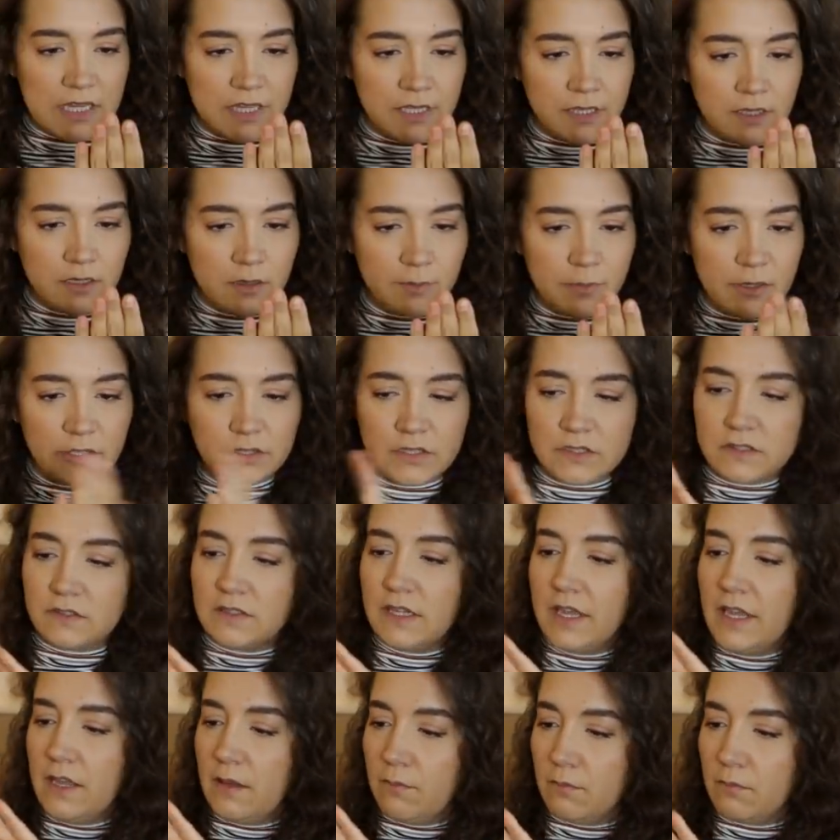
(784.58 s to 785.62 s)
I think they're about the
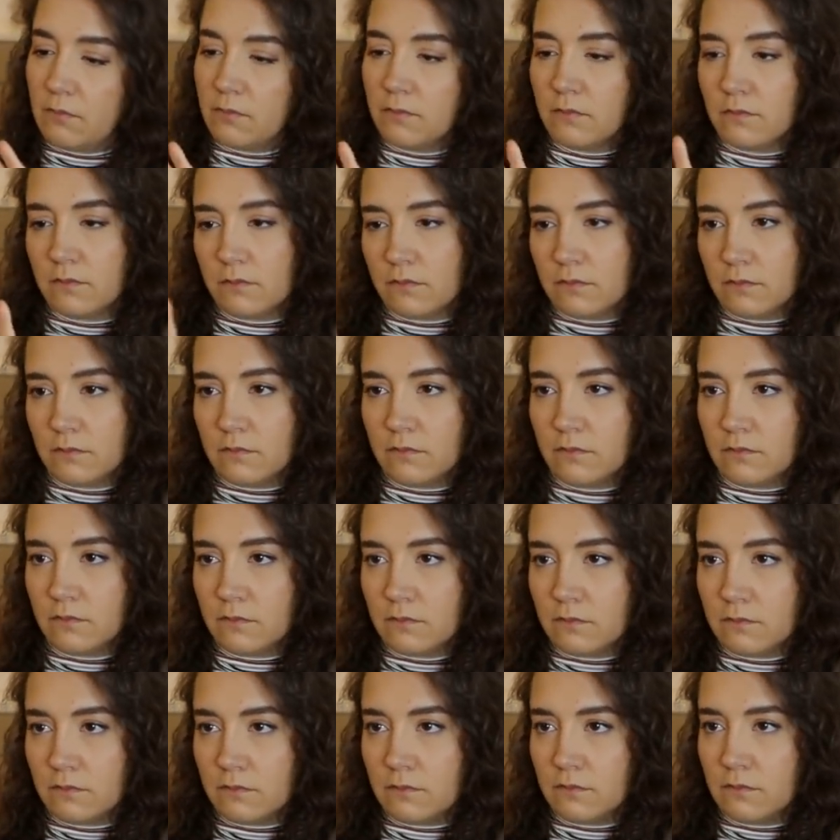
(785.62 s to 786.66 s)
same.
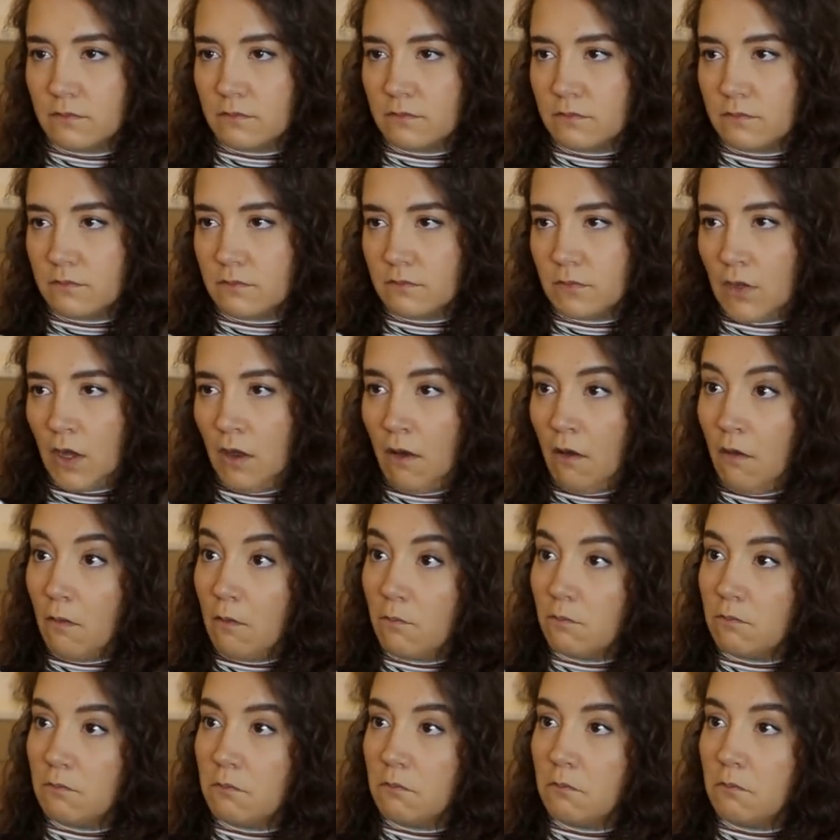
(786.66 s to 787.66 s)
Oh!